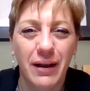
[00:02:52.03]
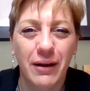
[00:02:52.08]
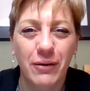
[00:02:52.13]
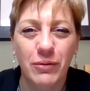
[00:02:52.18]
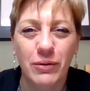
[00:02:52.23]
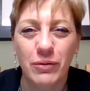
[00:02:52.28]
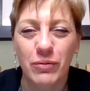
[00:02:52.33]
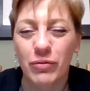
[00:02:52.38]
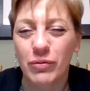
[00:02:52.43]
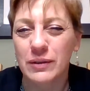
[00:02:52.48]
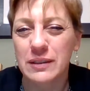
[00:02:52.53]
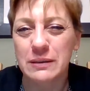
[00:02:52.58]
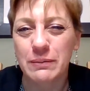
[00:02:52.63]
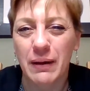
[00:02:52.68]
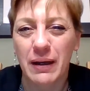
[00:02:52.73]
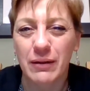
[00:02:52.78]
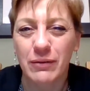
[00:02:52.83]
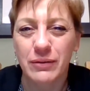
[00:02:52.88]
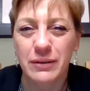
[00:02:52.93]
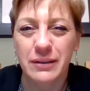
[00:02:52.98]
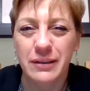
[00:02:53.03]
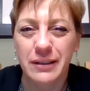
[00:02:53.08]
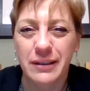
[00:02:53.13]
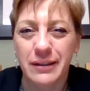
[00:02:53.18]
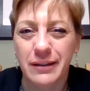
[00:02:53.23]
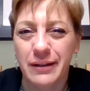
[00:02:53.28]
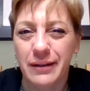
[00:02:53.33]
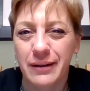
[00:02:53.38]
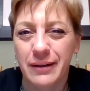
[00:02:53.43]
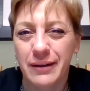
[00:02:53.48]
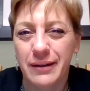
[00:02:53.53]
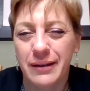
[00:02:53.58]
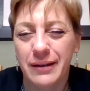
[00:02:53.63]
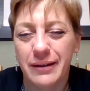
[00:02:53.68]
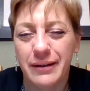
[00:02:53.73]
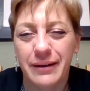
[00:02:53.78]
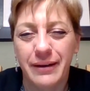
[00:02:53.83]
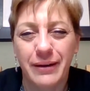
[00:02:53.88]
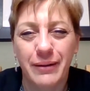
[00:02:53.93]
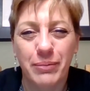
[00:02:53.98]
I will respond within
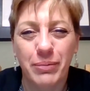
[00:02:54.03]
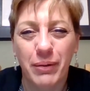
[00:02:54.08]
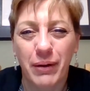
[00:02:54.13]
uh,